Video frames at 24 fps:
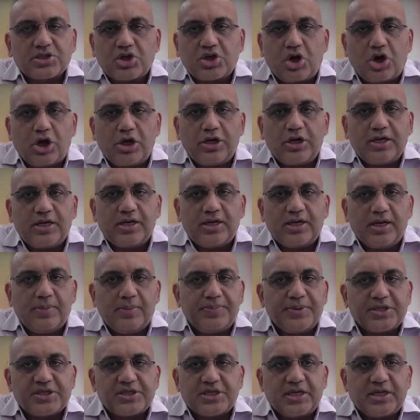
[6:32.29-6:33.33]
All
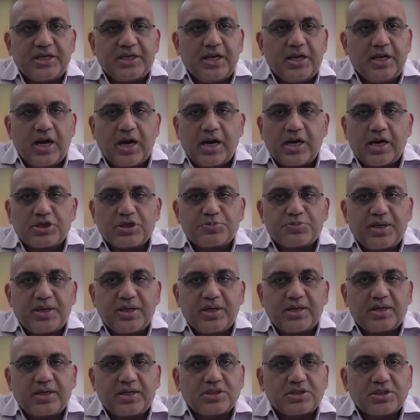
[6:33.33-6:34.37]
EPC large
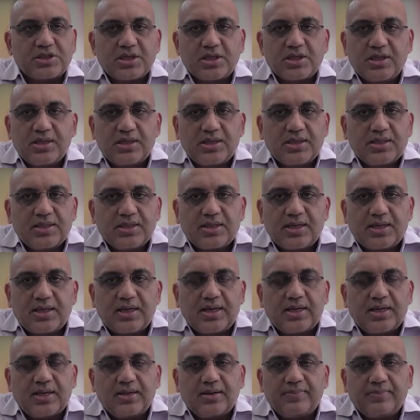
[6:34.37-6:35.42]
players,
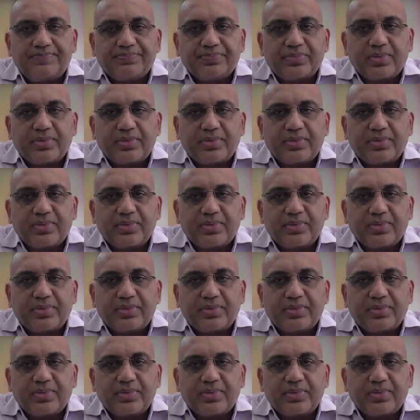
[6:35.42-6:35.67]
uh,